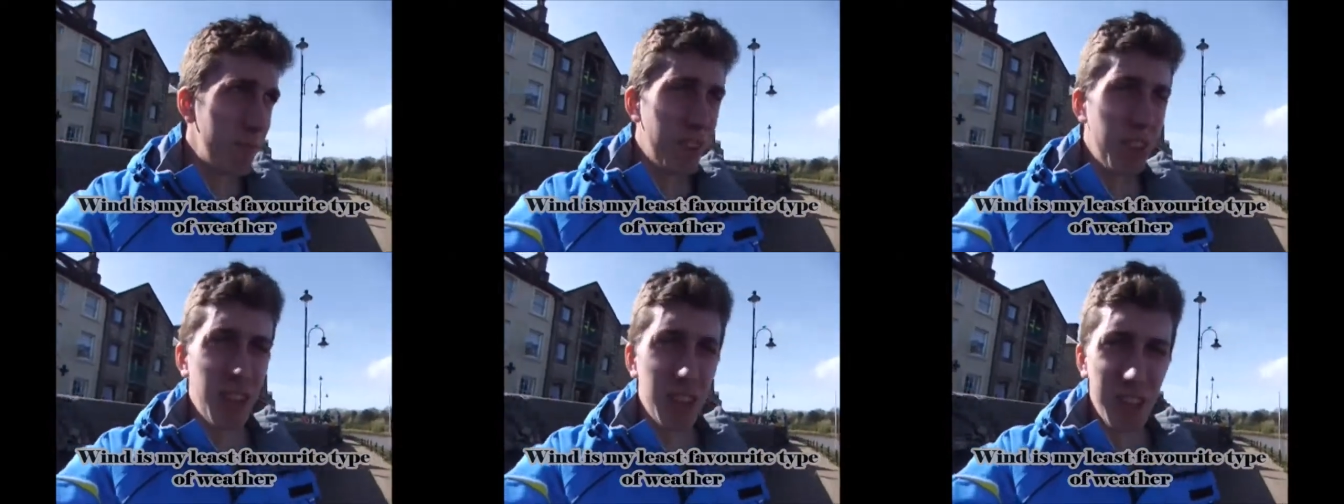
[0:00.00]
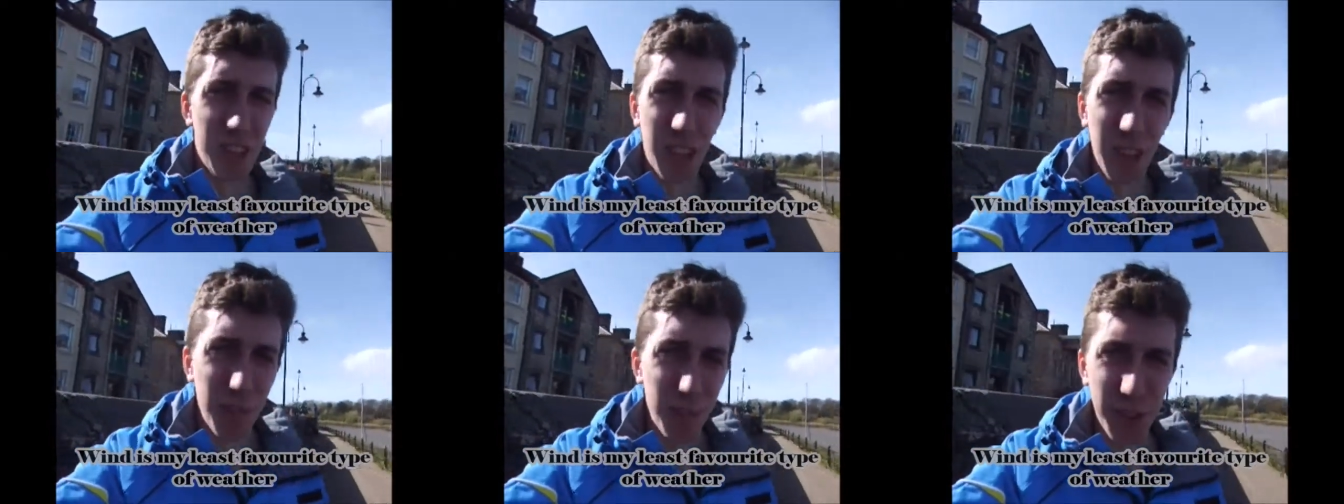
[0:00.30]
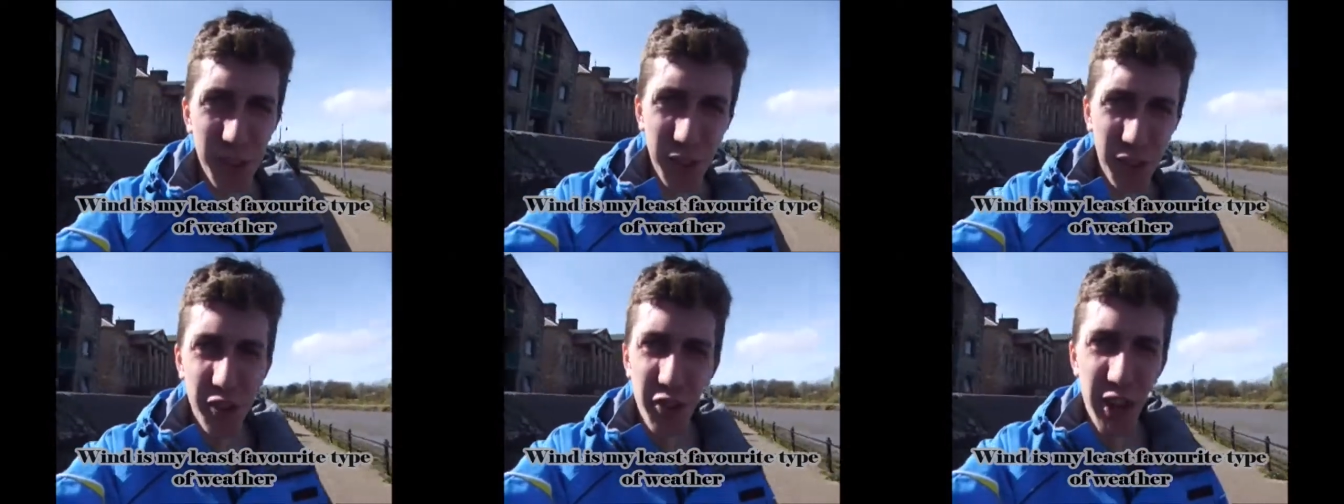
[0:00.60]
They covered
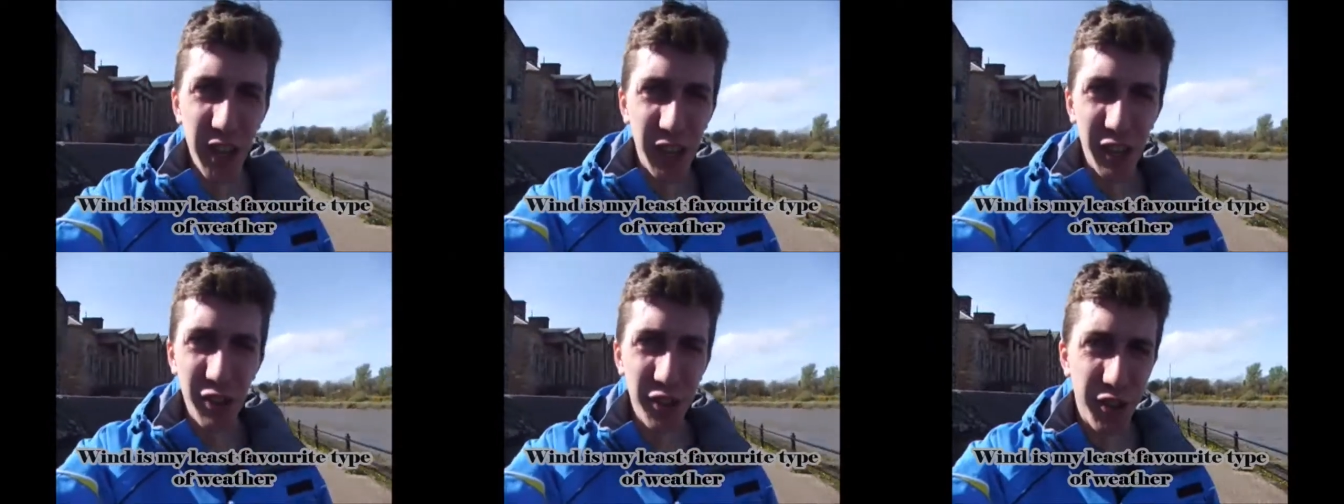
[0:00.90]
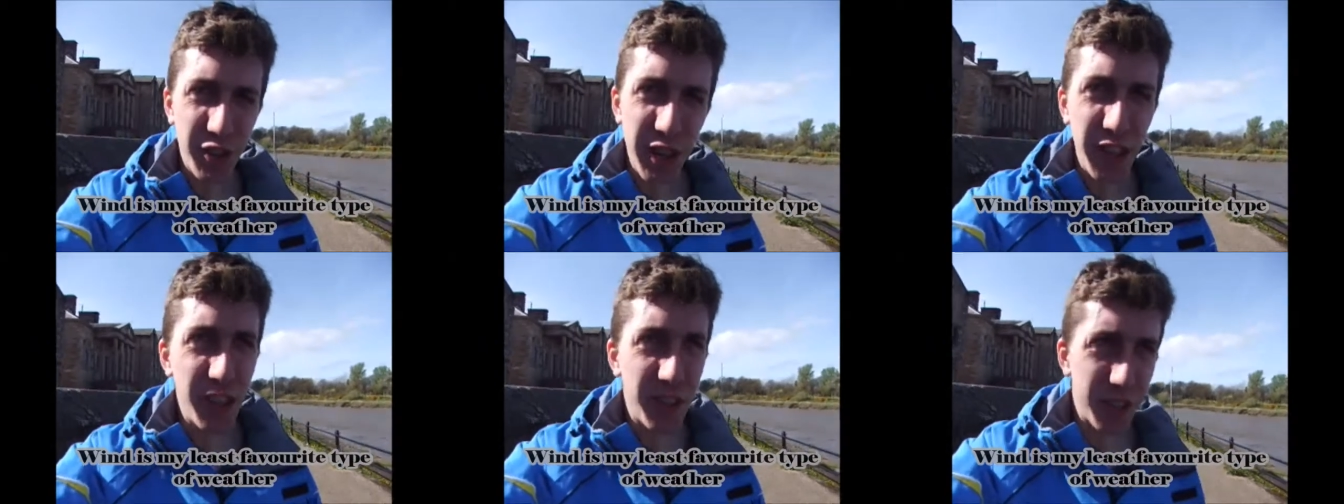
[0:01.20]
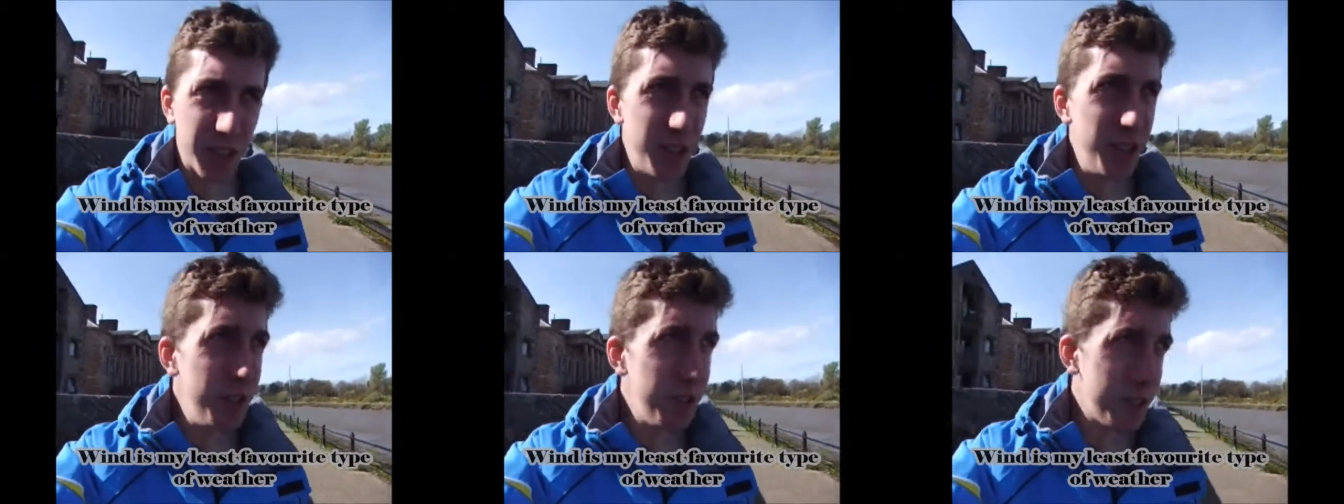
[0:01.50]
the triangle trade
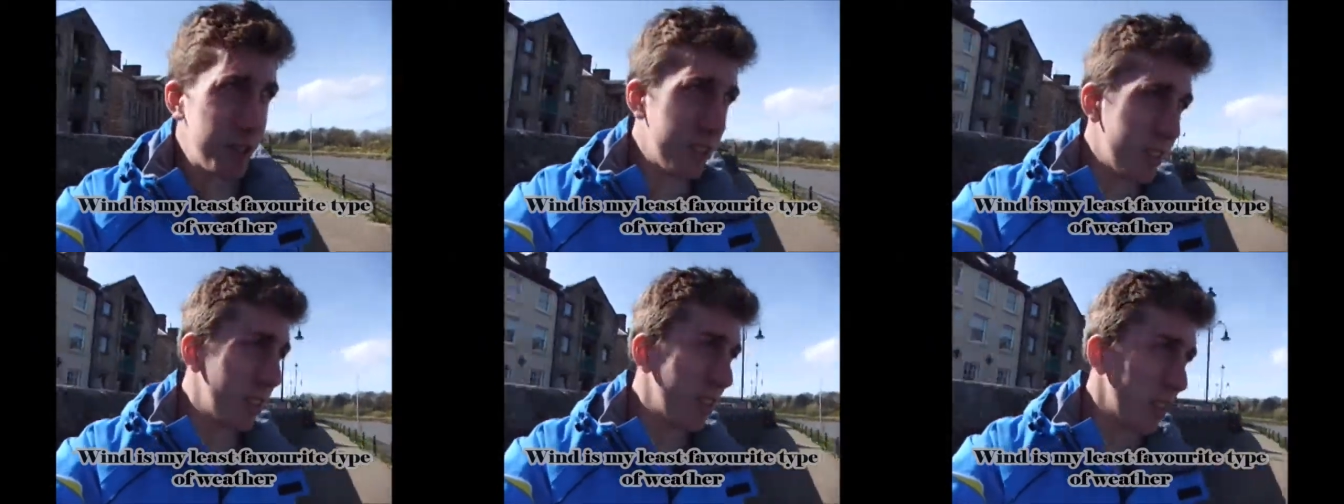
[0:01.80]
routes,